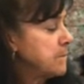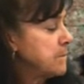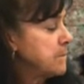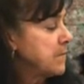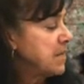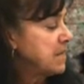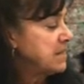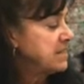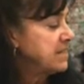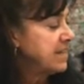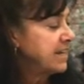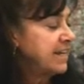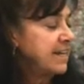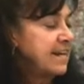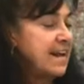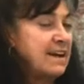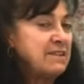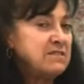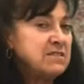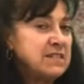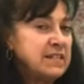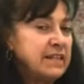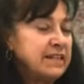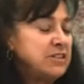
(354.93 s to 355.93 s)
It's like an
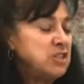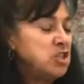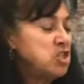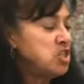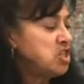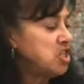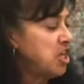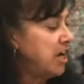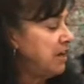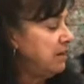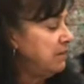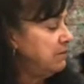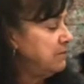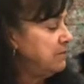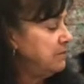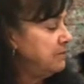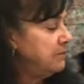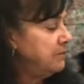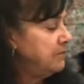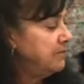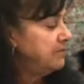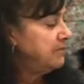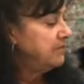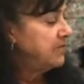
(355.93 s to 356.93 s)
outside shell.
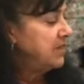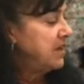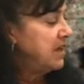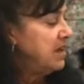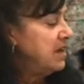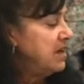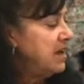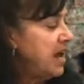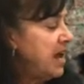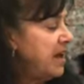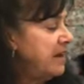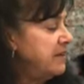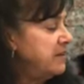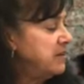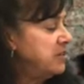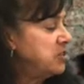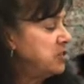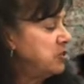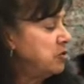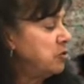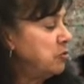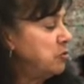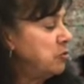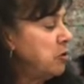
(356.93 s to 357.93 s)
And to
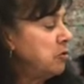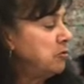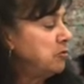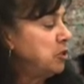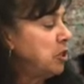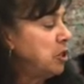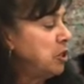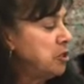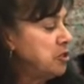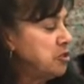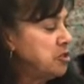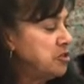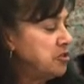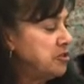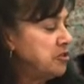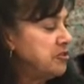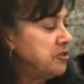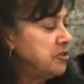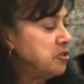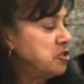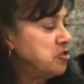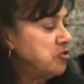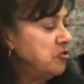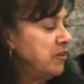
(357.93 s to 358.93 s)
grow larger, the
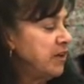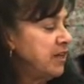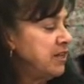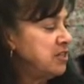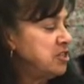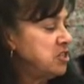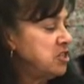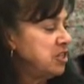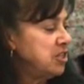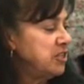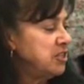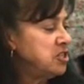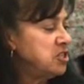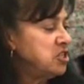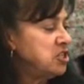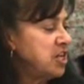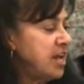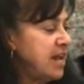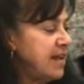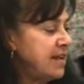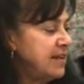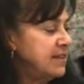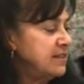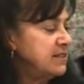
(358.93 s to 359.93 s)
tarantula
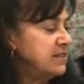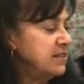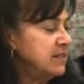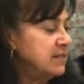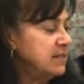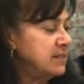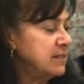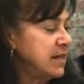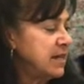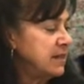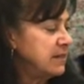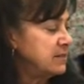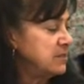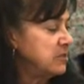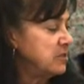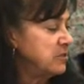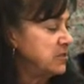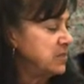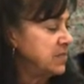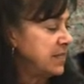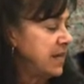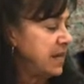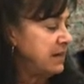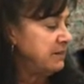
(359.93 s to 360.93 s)
sheds its
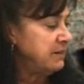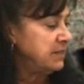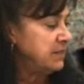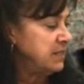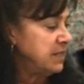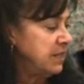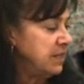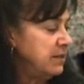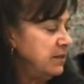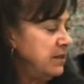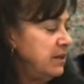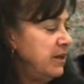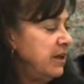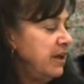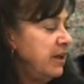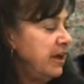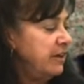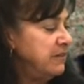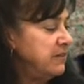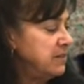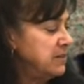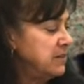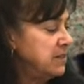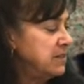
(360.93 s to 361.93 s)
exoskeleton, and
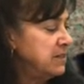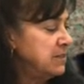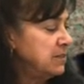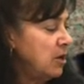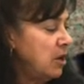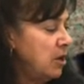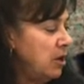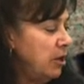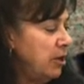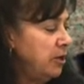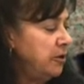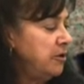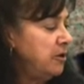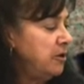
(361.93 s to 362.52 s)
this is called